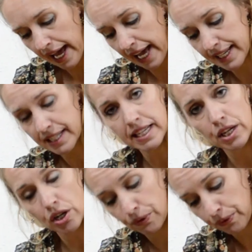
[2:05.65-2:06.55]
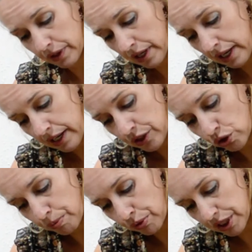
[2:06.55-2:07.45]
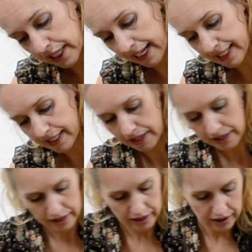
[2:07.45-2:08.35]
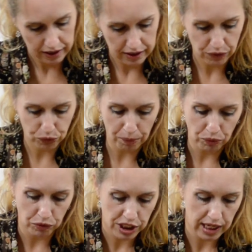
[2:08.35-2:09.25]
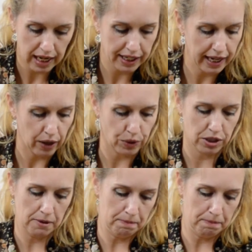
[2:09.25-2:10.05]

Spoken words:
and that's enough to protect it from sliding out.